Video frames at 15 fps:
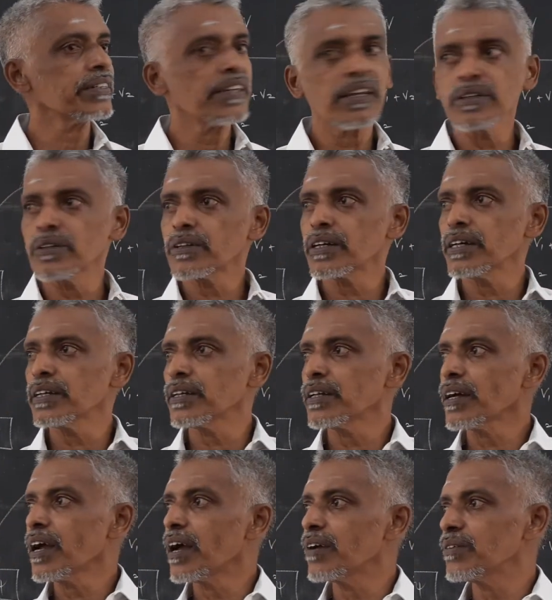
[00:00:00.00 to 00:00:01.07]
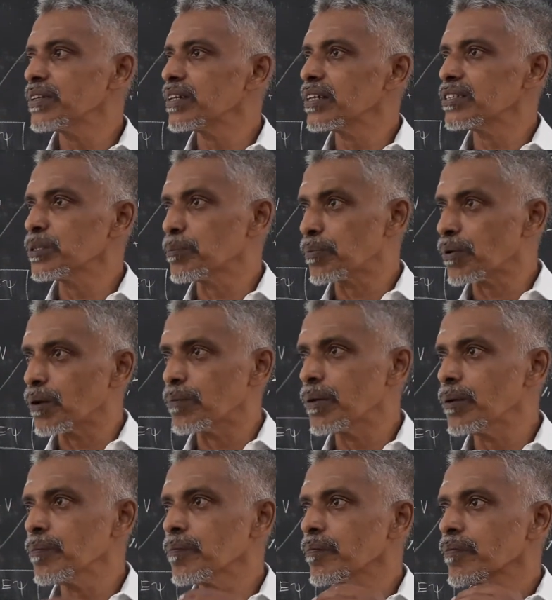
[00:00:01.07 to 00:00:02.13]
You can have it as a
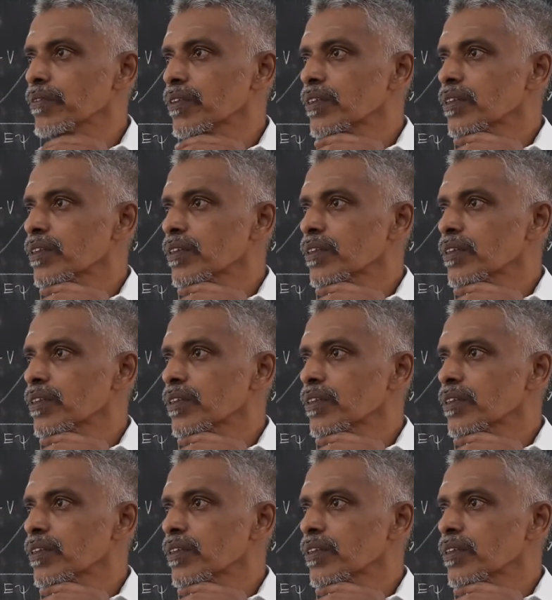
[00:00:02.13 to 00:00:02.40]
problem.